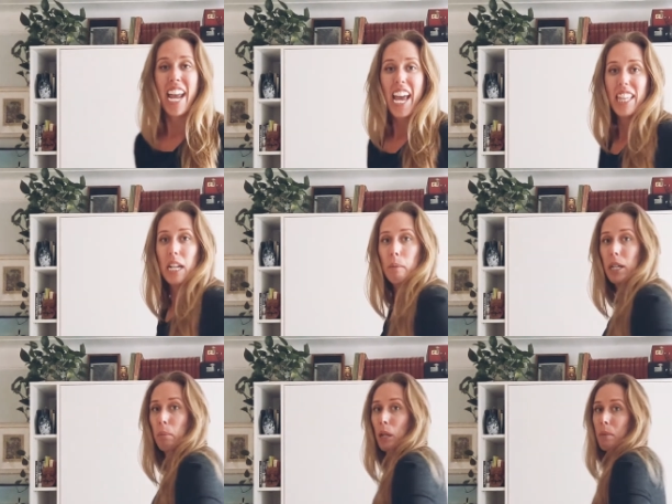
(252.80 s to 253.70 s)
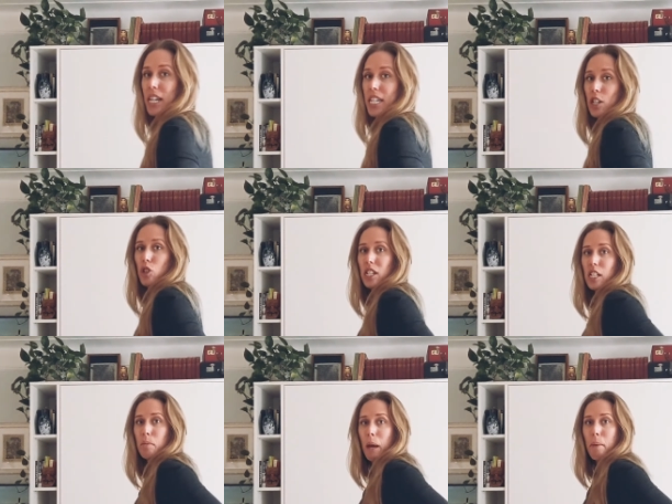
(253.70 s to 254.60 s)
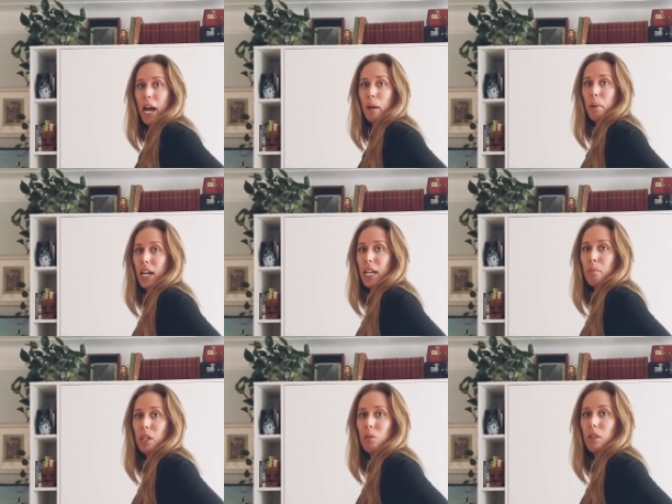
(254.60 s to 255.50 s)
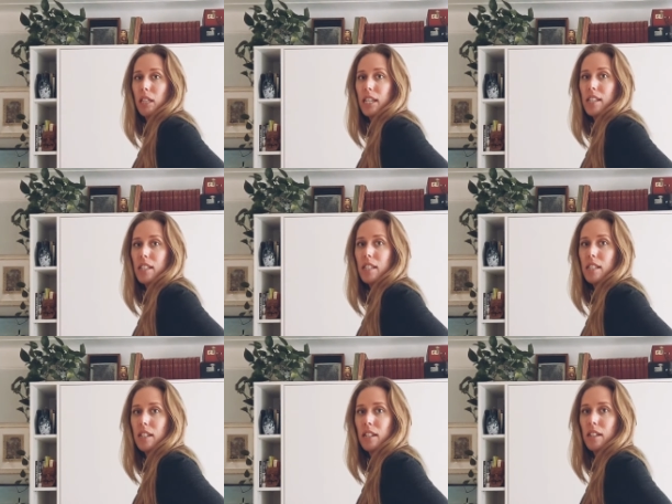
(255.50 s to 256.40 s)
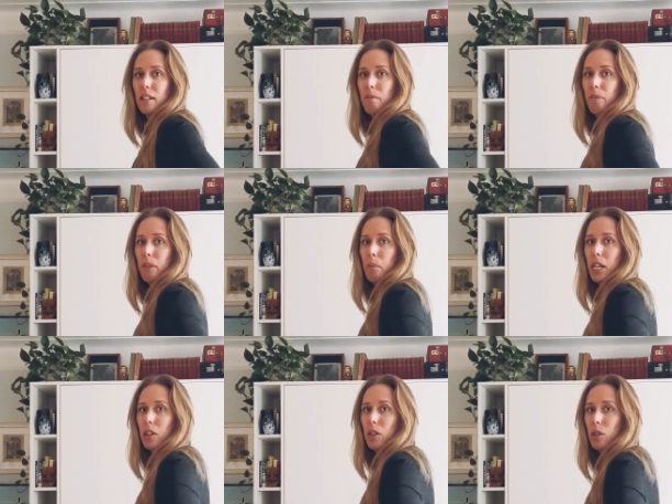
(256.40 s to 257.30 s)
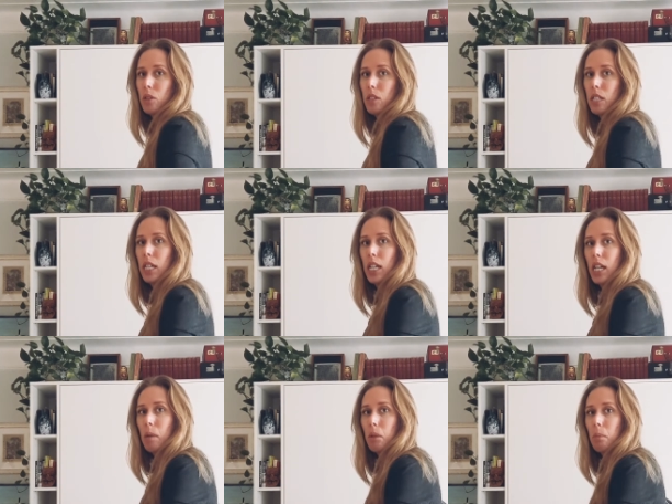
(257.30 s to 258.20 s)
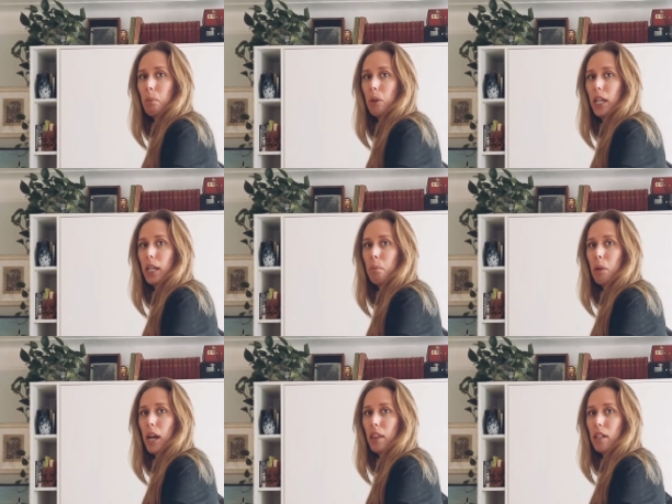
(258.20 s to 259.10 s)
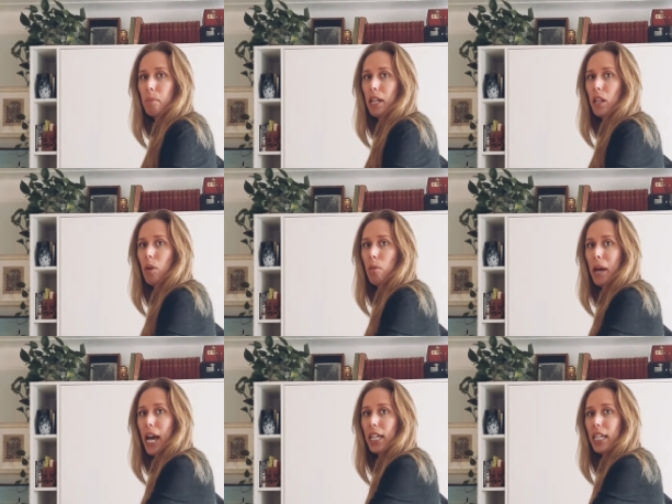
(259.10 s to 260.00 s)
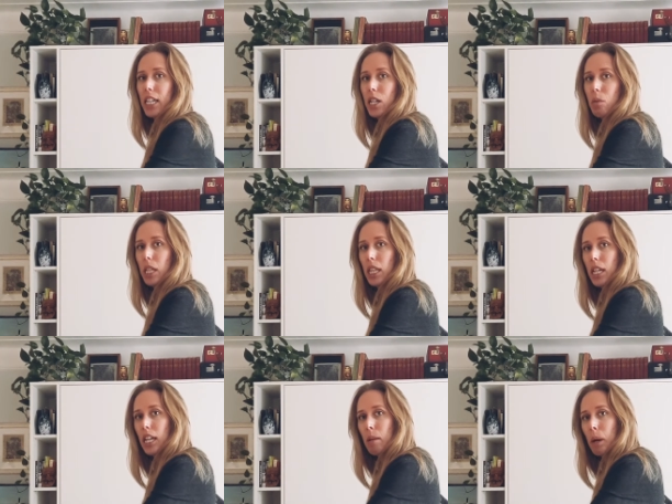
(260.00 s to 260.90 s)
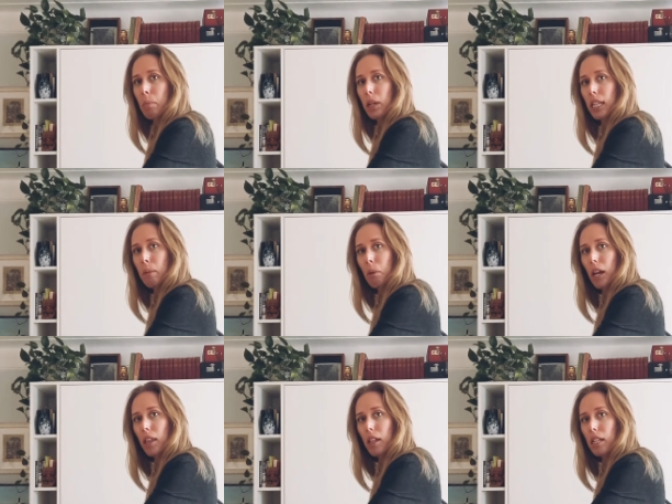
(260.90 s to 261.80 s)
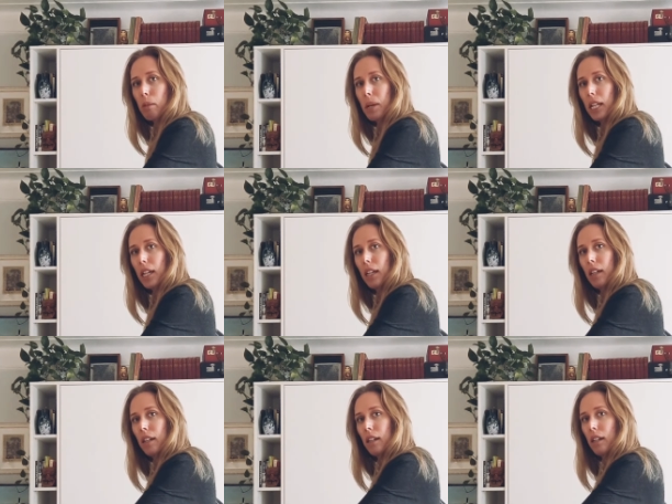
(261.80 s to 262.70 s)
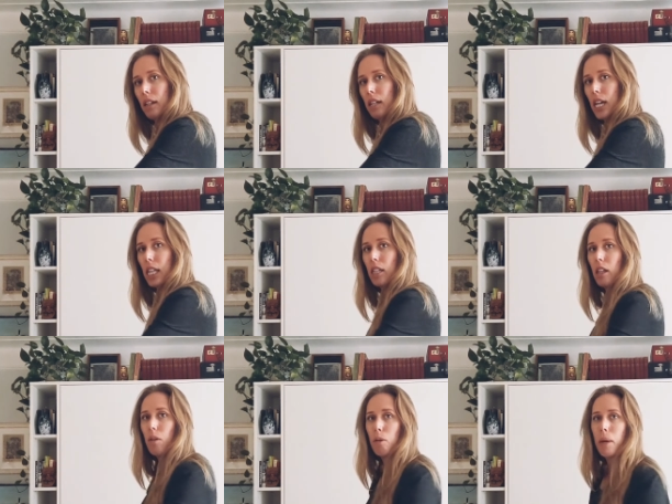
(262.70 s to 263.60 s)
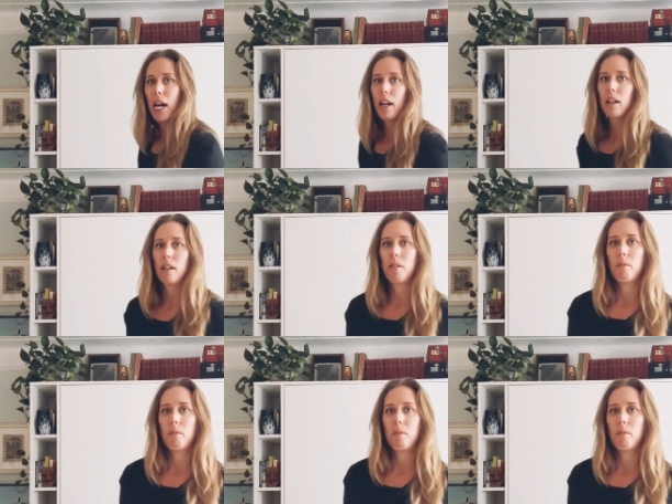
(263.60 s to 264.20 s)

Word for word: And then I'm gonna bring my attention into my back body. I'm gonna release my glutes, I'm going to bring breath into my lower back, equally thinking about bringing the breath into the belly and the lower back.